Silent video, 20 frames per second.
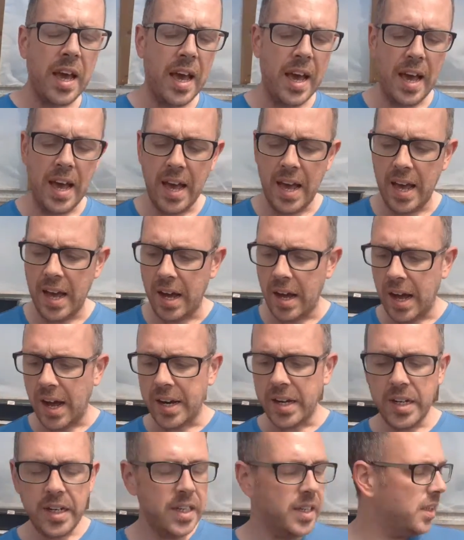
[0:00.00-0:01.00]

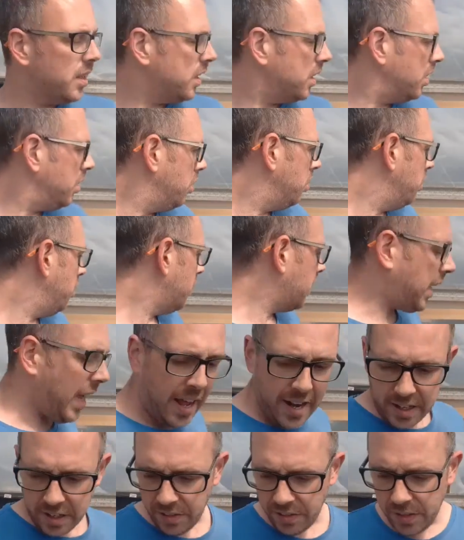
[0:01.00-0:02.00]
I need to
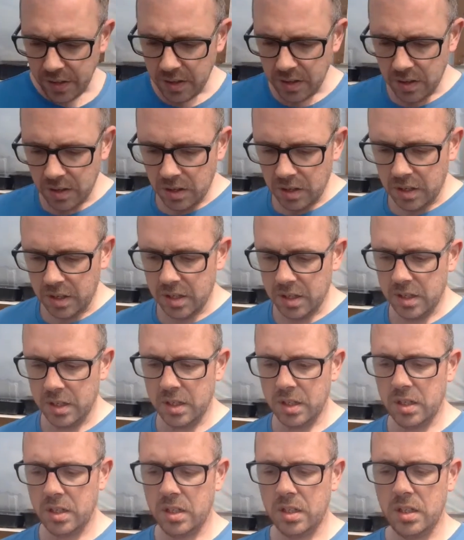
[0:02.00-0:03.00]
get the
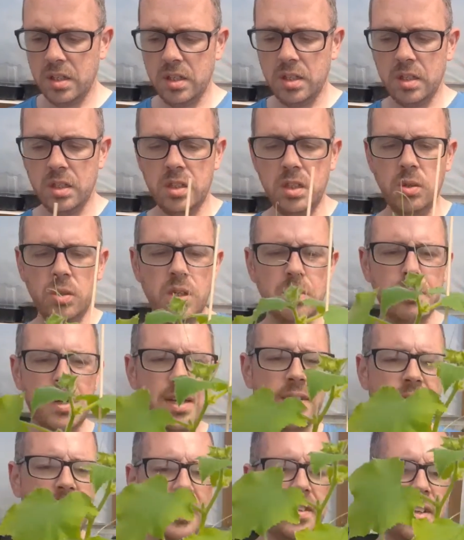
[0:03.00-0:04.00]

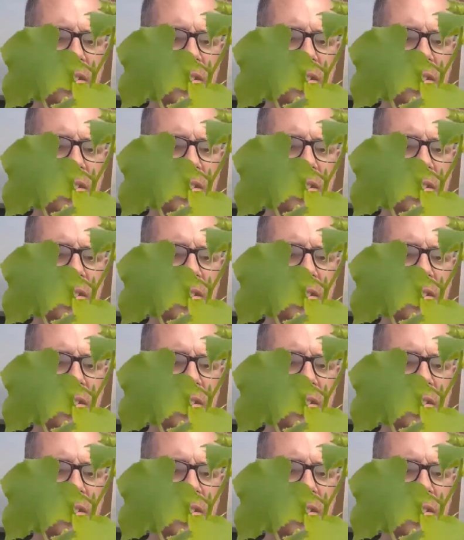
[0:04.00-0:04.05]
cucumbers.